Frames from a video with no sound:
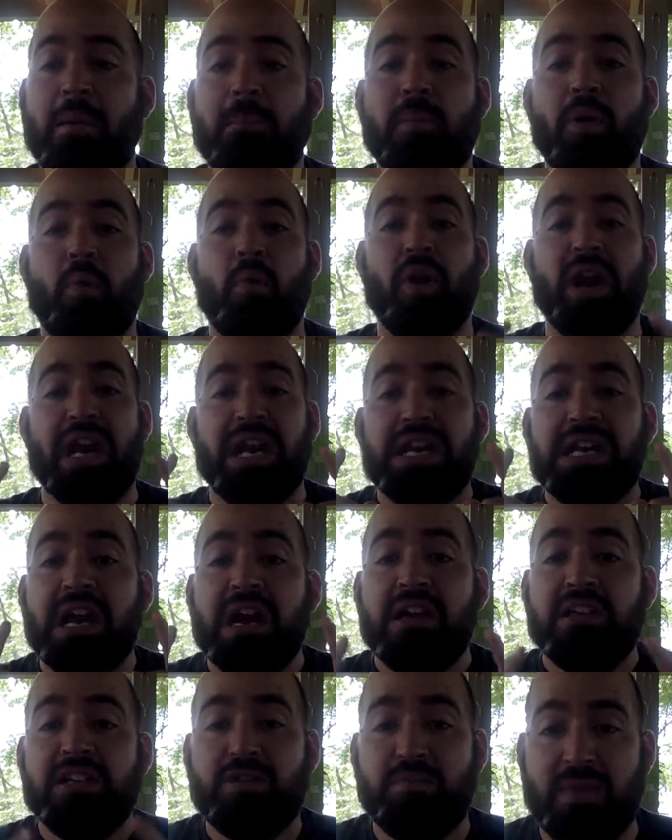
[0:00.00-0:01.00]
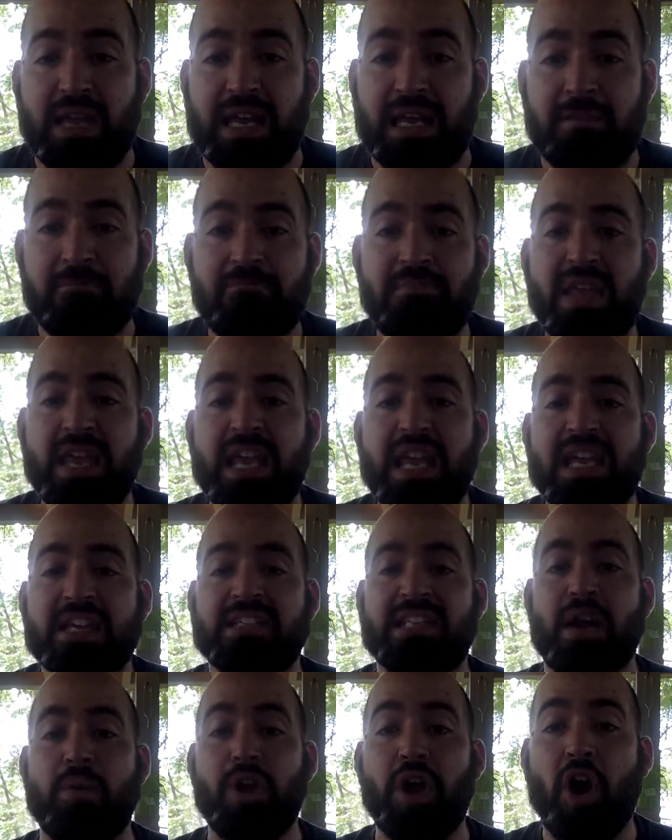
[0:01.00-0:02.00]
But what it does mean is
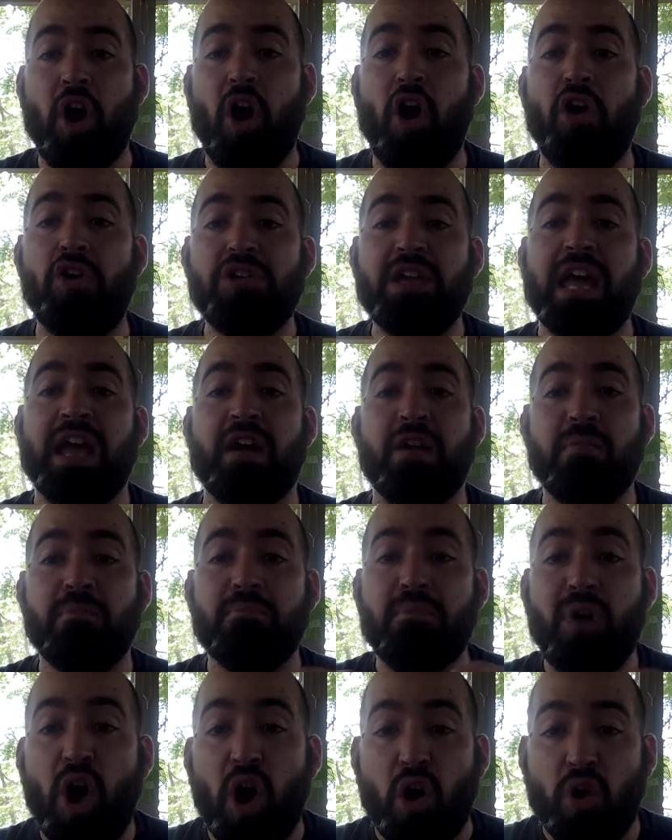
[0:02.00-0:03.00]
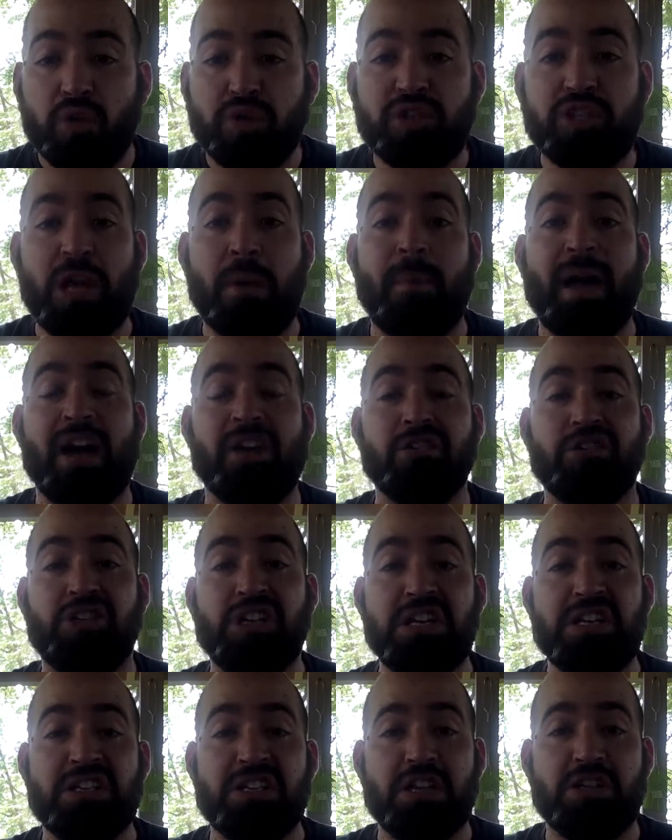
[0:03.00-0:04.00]
that we all care most about
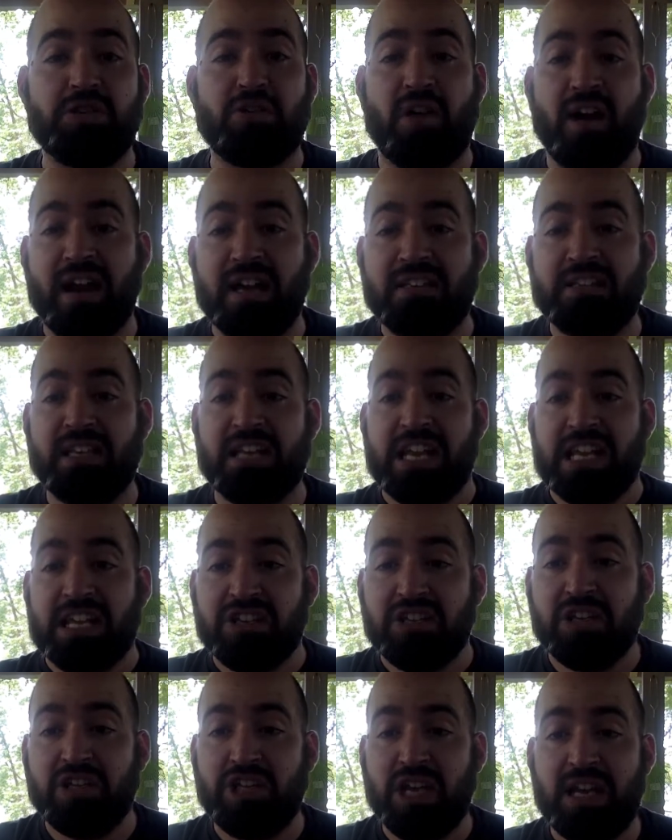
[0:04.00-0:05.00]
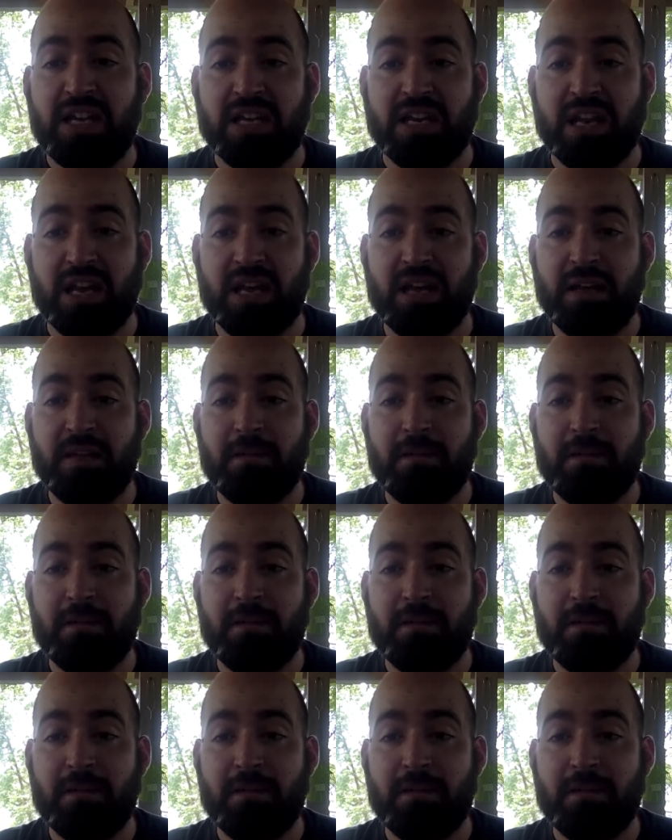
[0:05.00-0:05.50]
Jesus Christ and his agenda.